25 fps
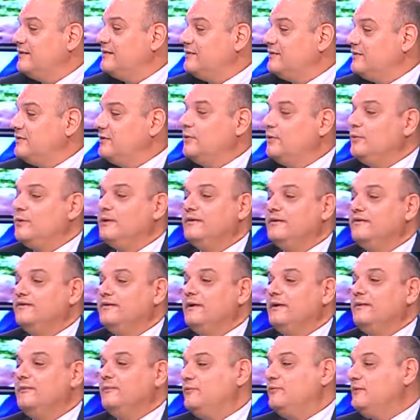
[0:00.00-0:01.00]
So we give
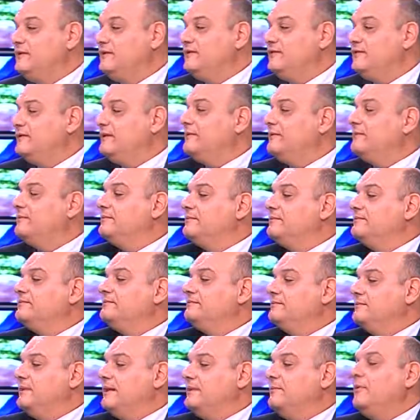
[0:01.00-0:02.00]
them
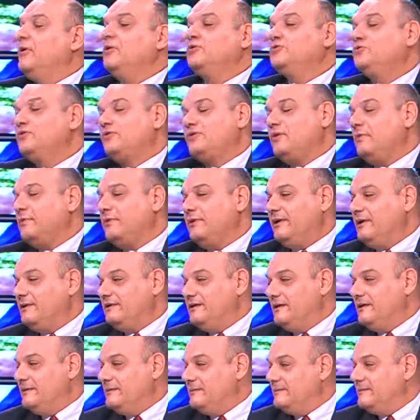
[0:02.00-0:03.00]
a modus
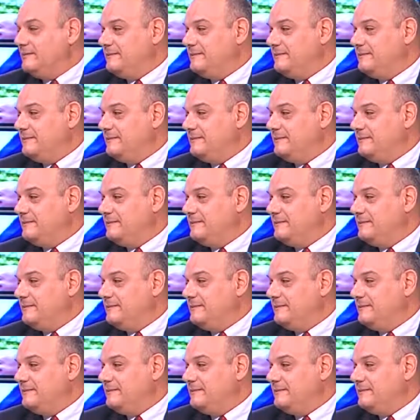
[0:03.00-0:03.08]
operandi.